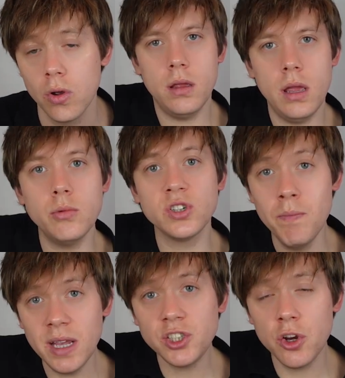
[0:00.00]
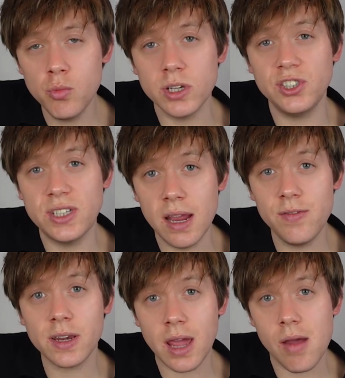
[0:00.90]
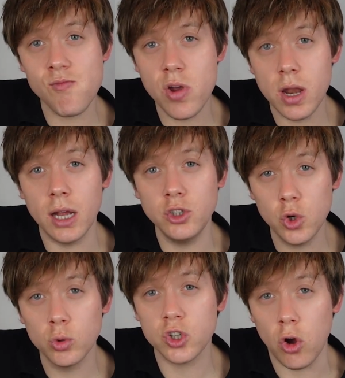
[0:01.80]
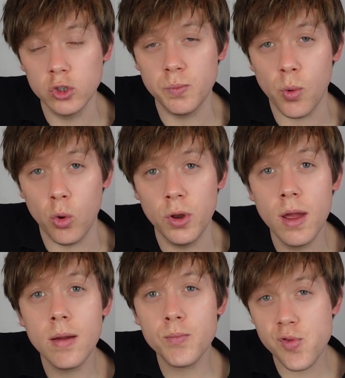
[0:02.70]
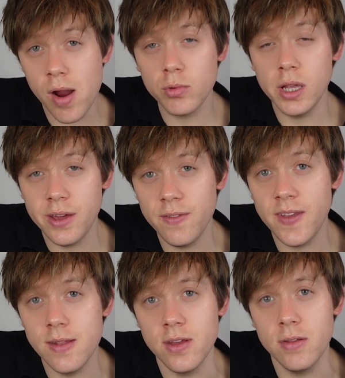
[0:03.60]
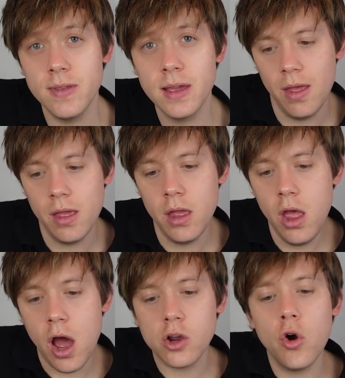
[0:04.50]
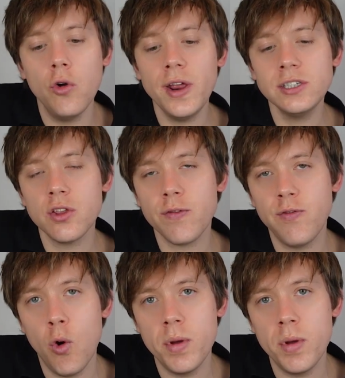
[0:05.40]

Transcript: It was a mission which David Cameron and George Osborne proudly continued. According to the former